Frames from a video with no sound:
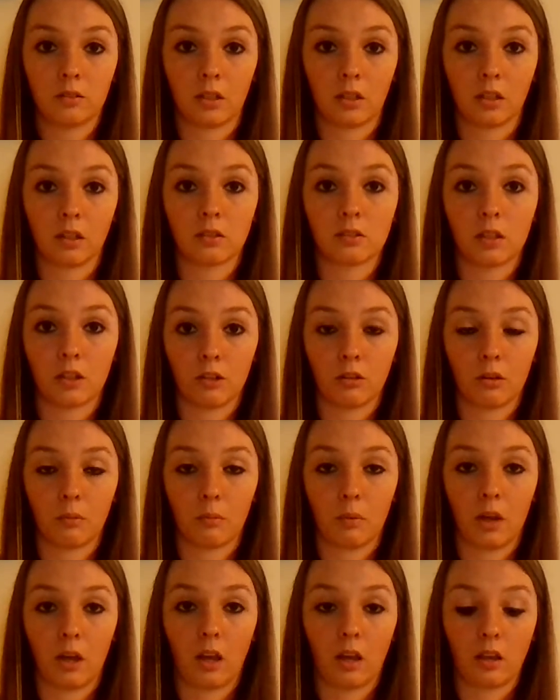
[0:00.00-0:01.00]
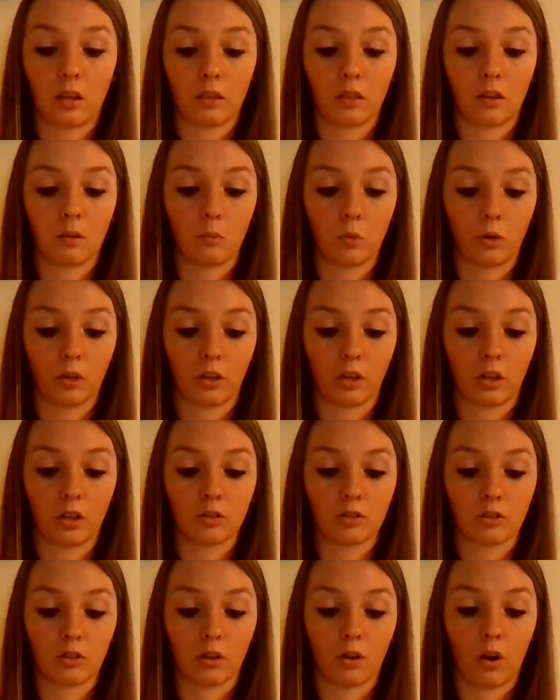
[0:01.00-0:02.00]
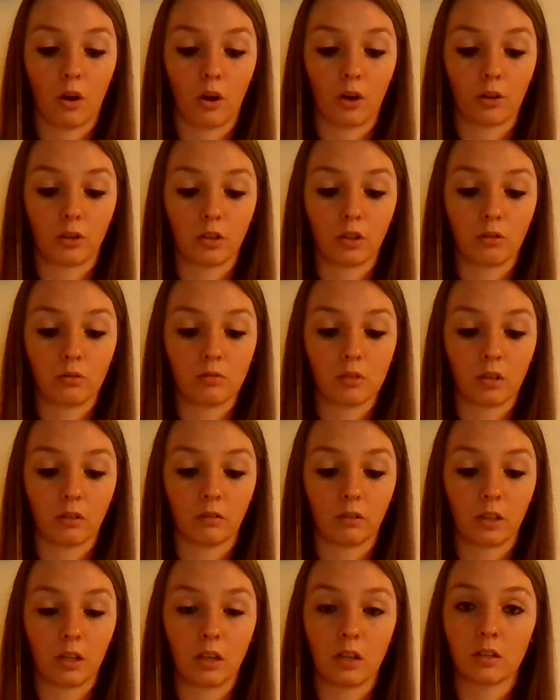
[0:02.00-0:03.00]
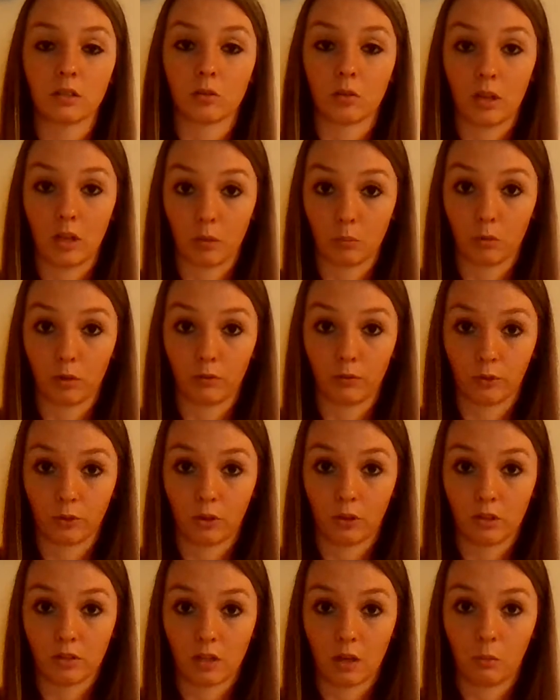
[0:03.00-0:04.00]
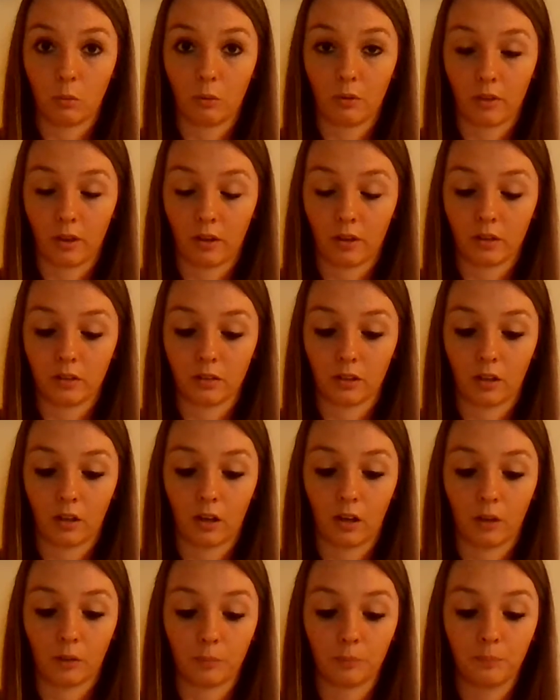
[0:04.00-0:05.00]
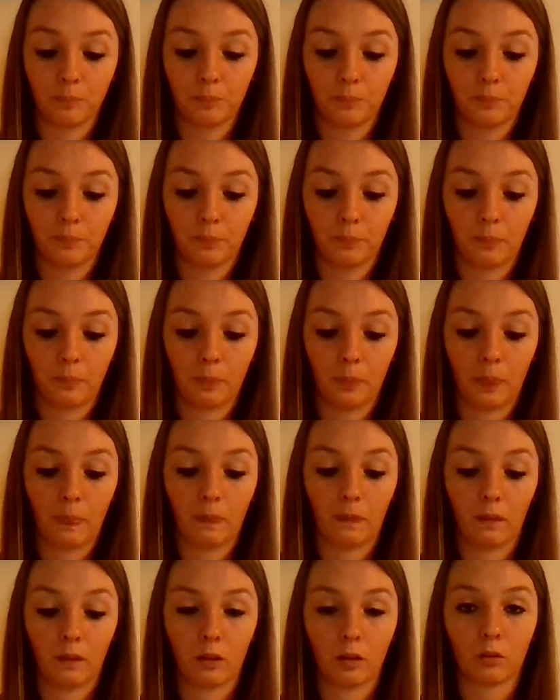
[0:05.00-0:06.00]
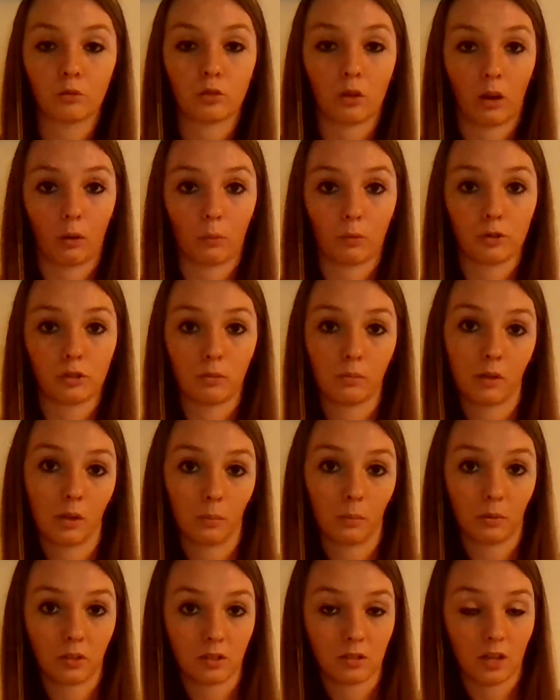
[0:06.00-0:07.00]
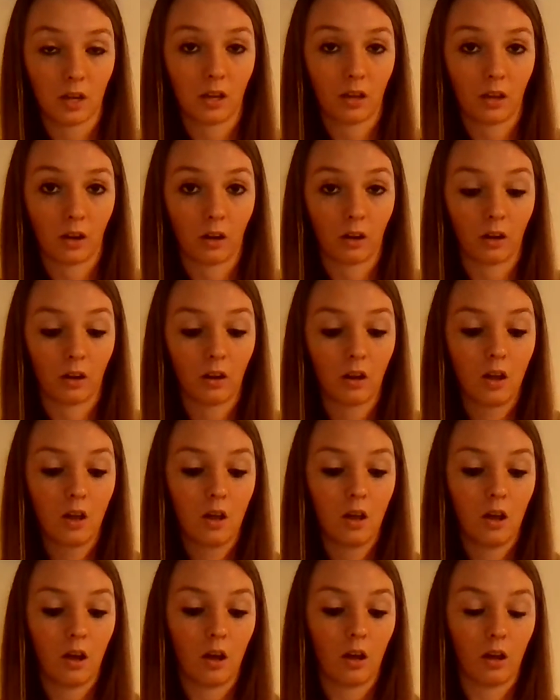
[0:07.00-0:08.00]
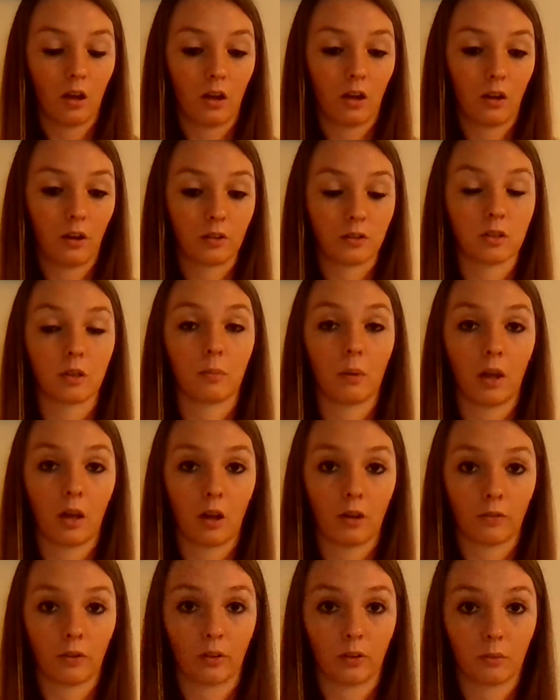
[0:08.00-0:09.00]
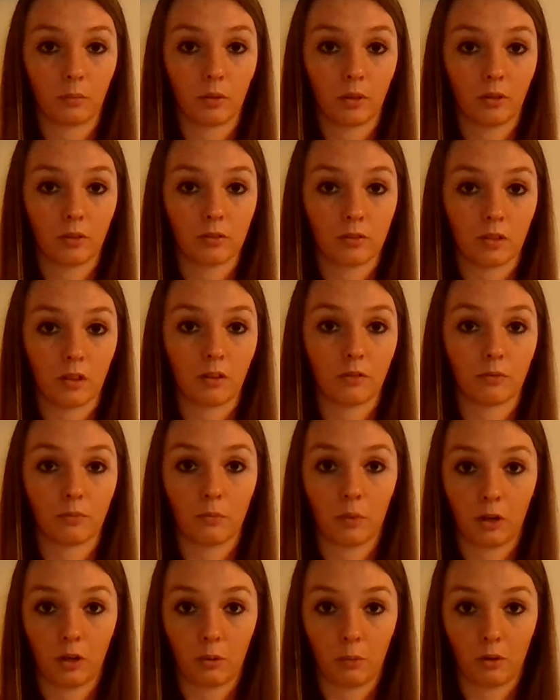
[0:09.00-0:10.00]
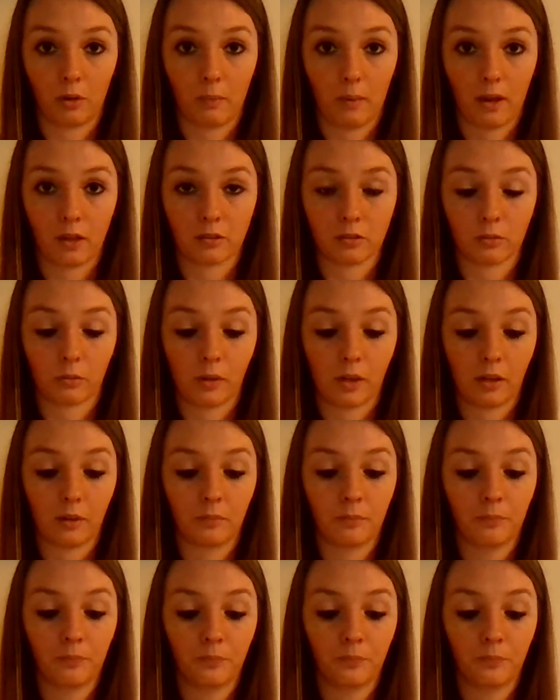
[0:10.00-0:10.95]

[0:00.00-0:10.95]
continue to pay the mortgage, the car, the utilities, and put food on the table without his income? No. John, would you be able to take care to pay off all the bills if Mary were to pass away?